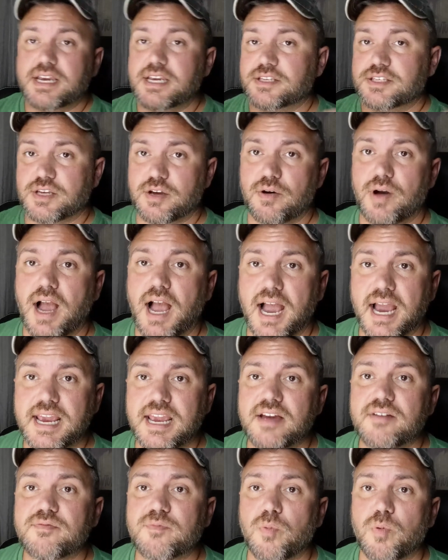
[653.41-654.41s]
so I
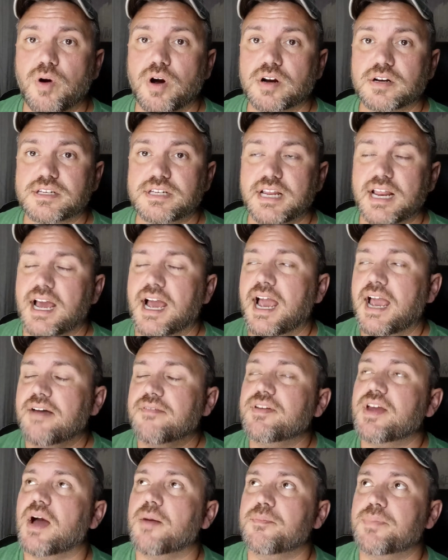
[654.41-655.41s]
have
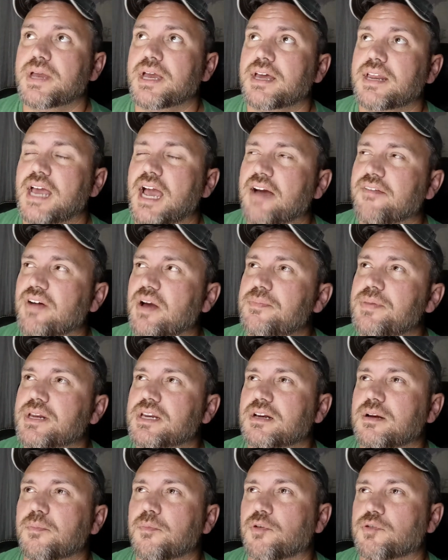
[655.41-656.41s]
have I
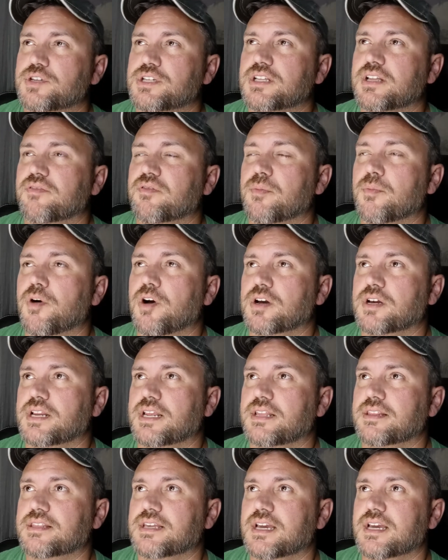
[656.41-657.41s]
been in a multi-level
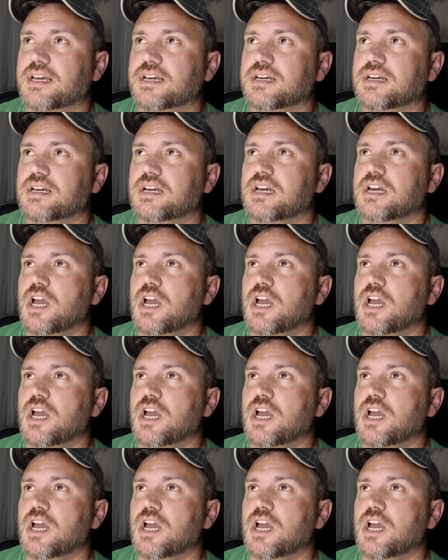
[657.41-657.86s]
marketing thing?